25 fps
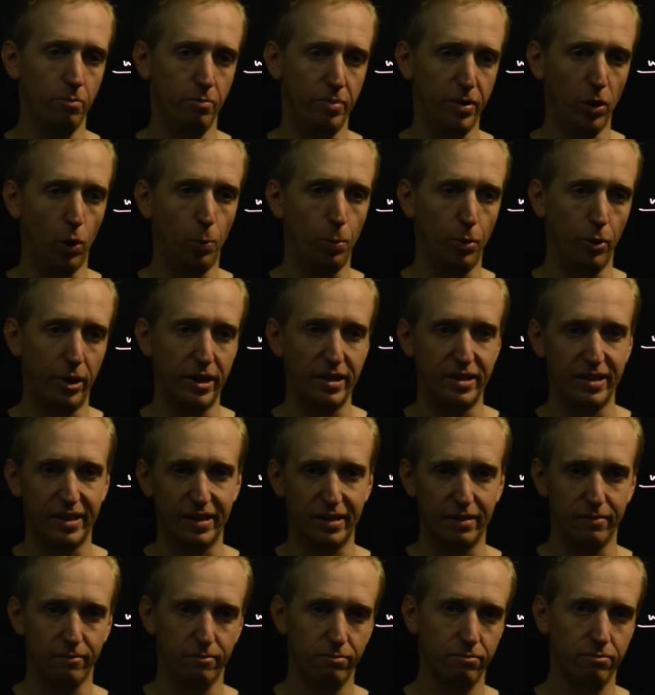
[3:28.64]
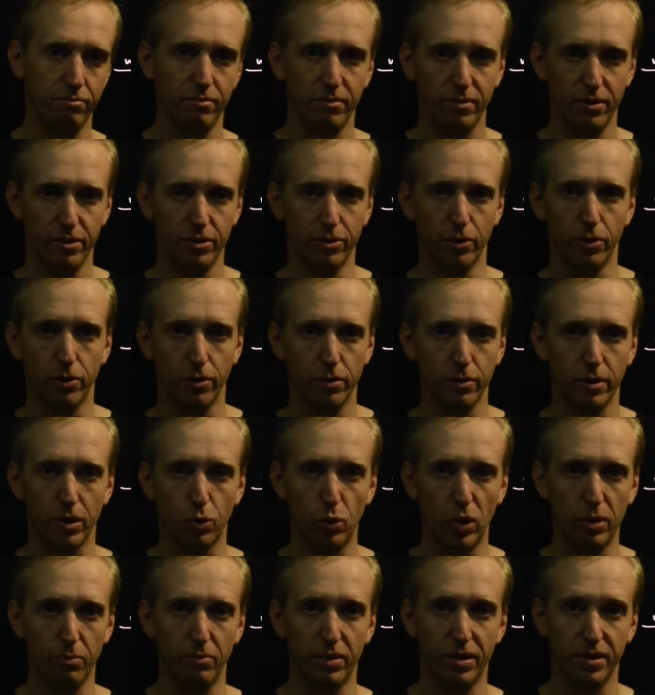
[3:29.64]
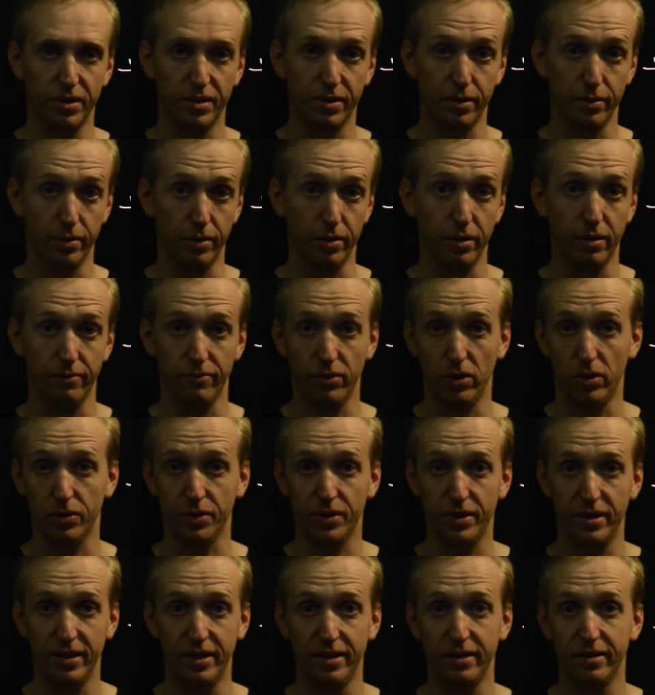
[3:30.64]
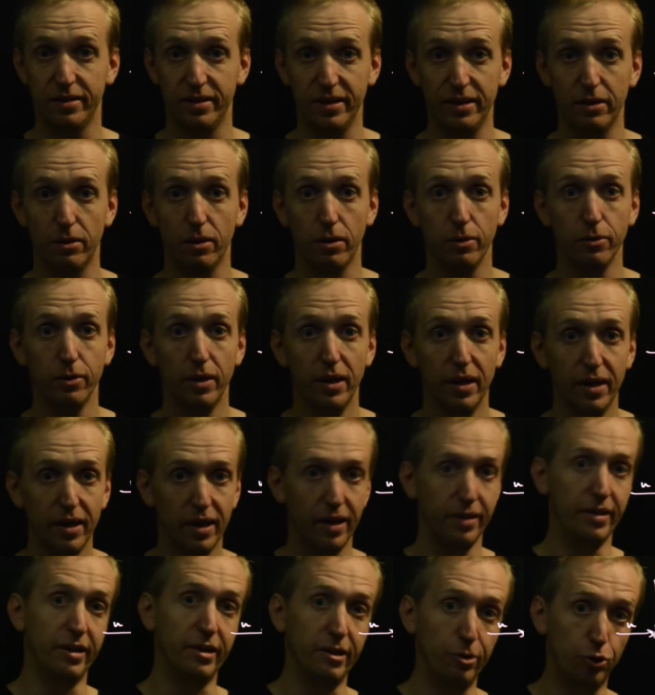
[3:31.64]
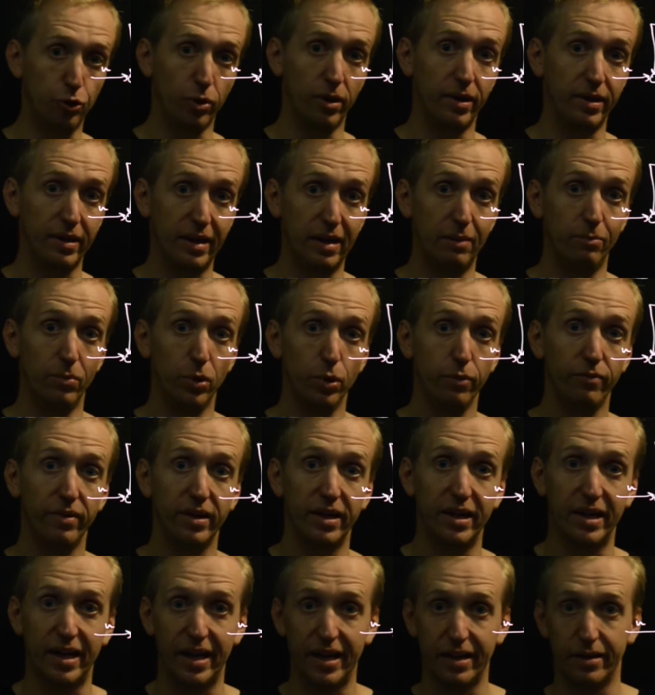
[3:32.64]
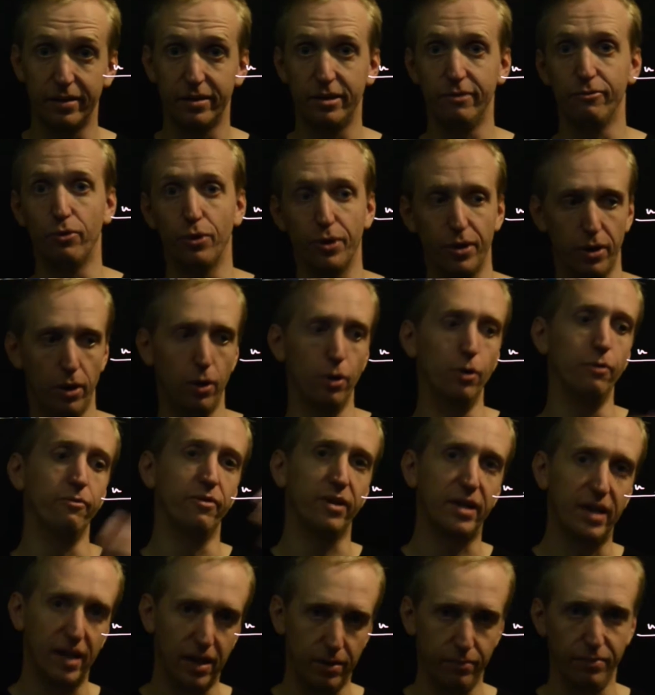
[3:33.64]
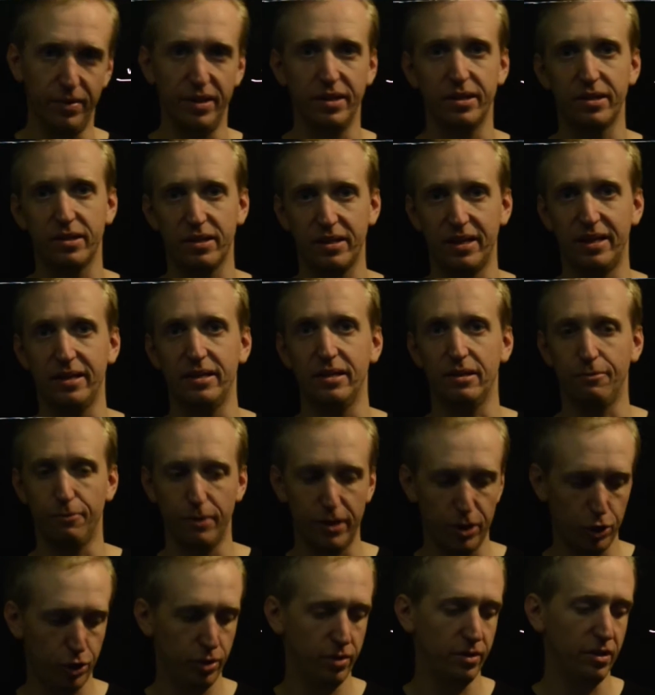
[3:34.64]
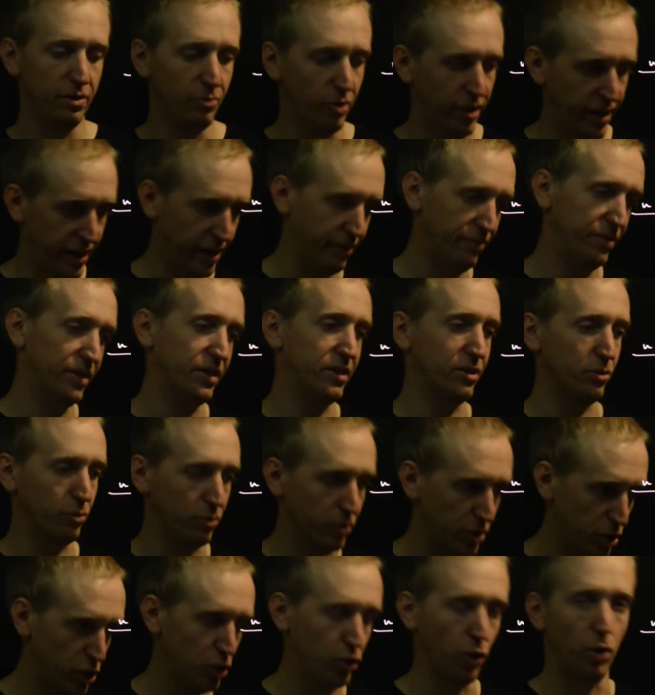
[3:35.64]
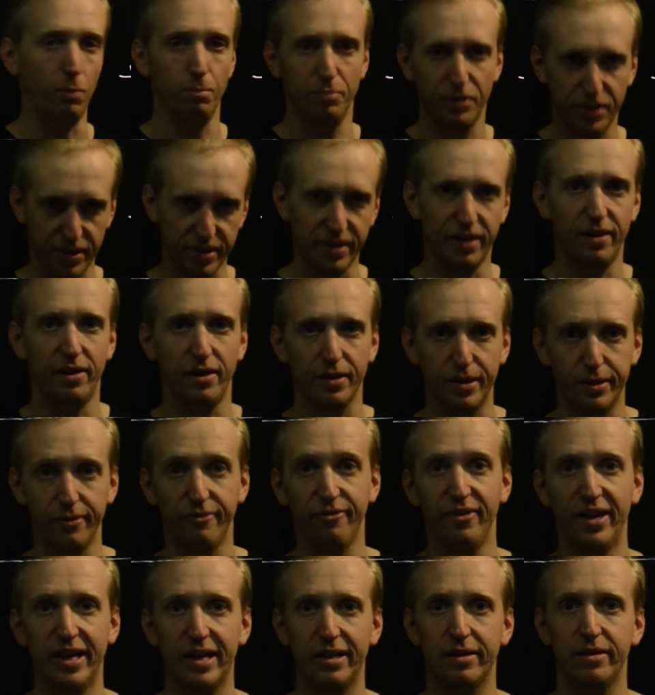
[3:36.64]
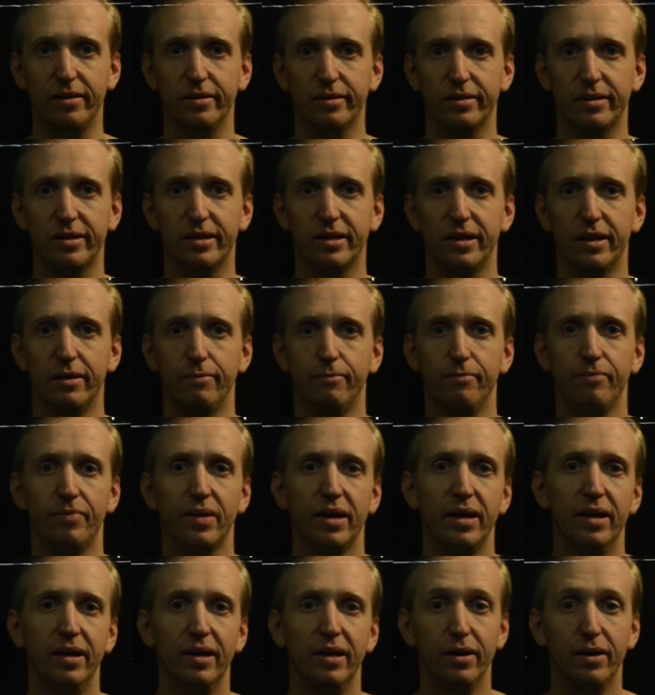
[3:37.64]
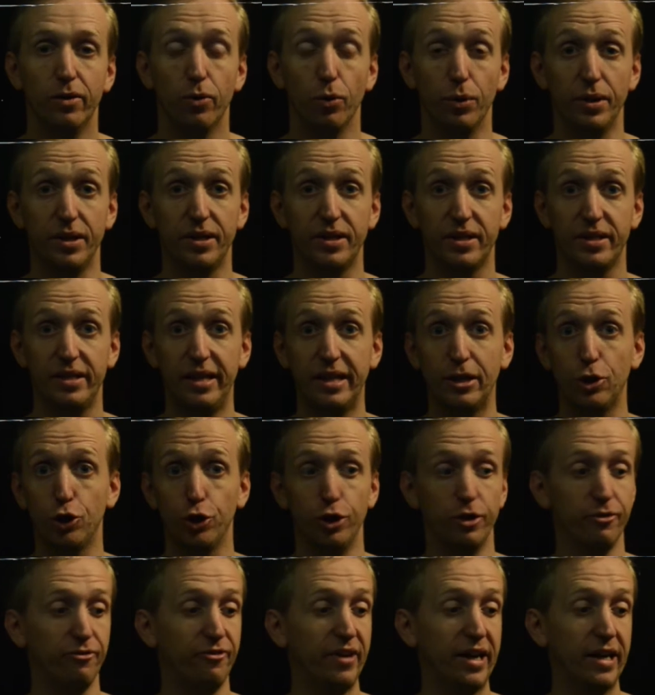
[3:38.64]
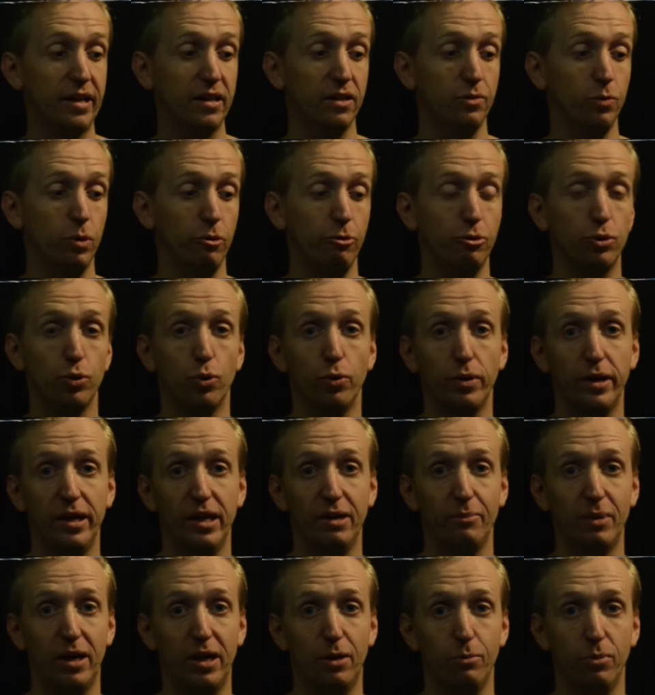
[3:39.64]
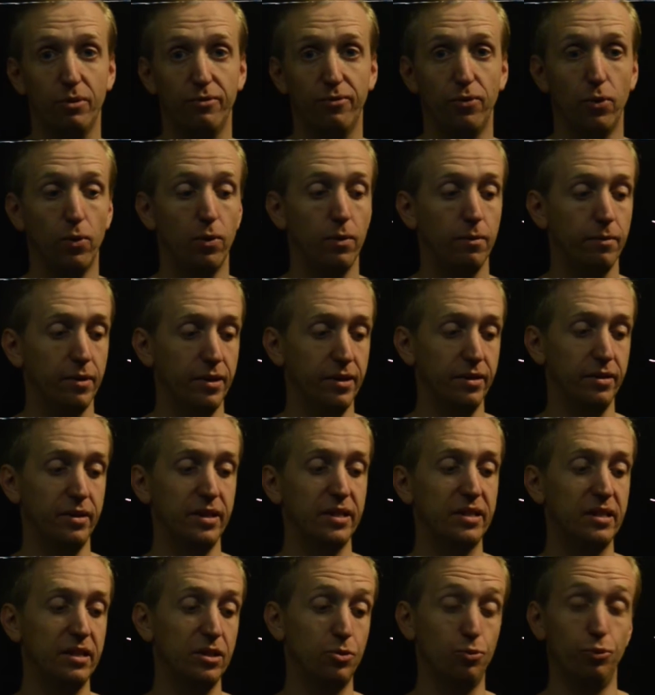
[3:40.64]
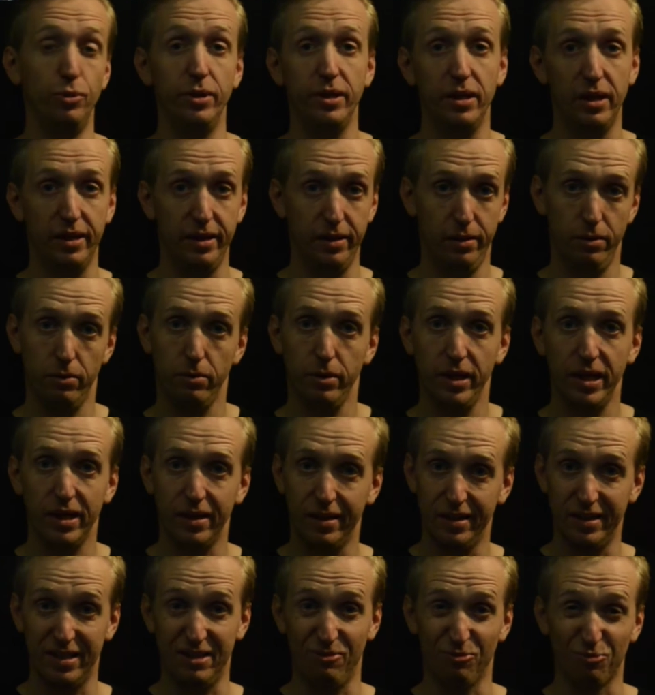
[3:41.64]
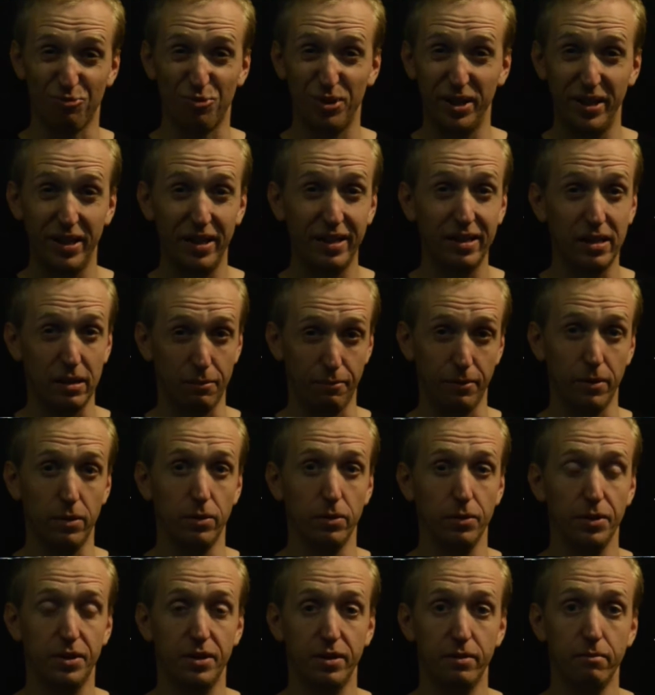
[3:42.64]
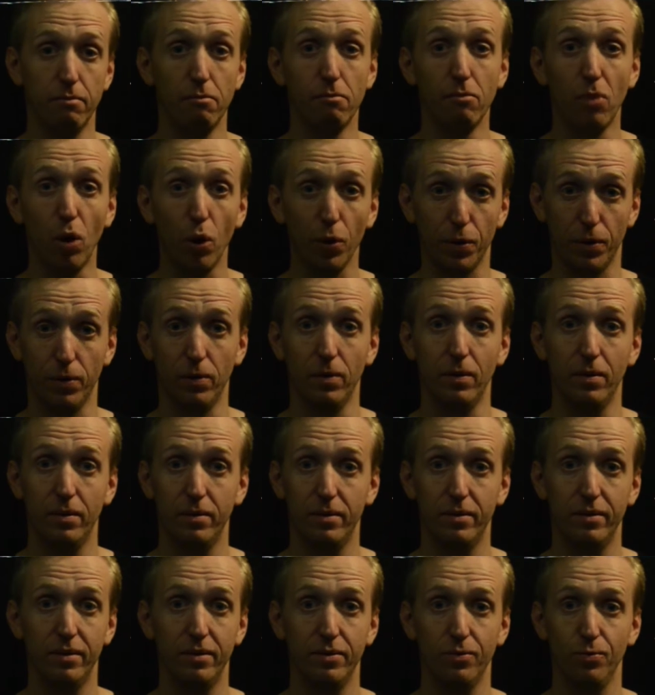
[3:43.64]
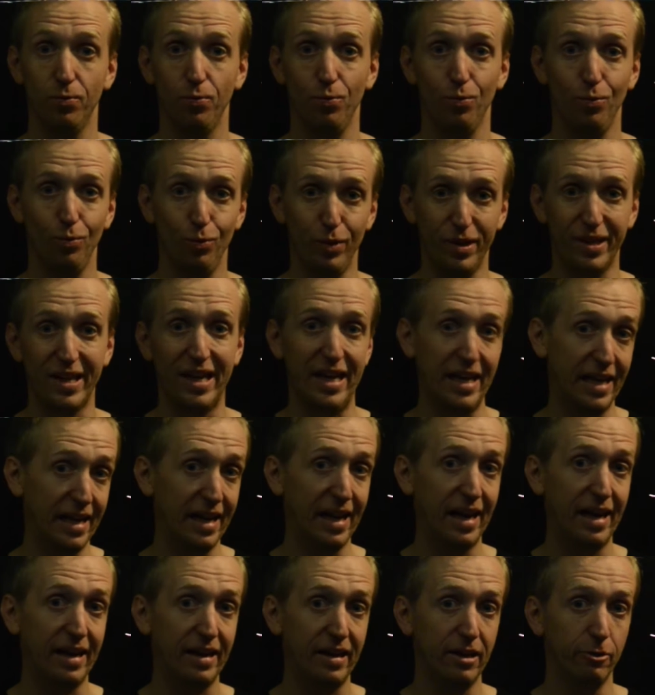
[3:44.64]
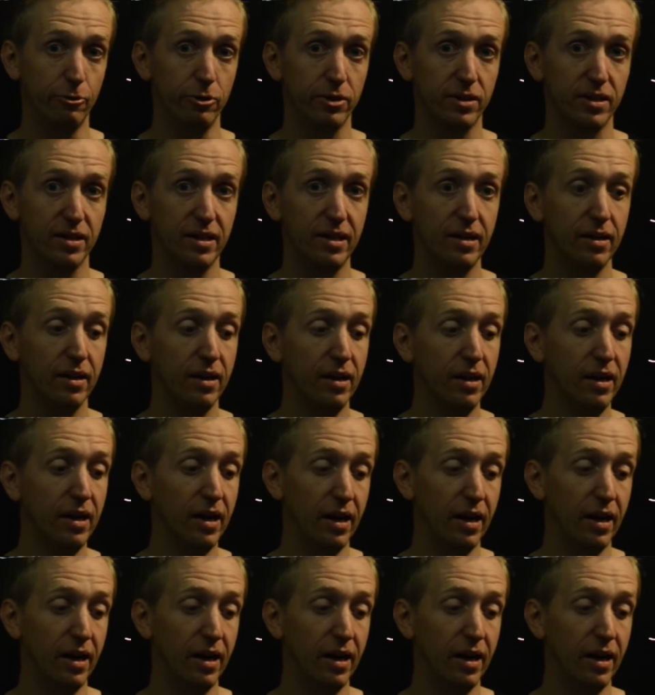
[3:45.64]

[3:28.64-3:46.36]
be operating your equipment so that the velocity is zero, and then you try and get moving again, and you've got to overcome this static friction. You might have this sort of stop-start effect that, um, or this stiction effect that we were talking about before. And this is really annoying, and it's really difficult to model with any accuracy.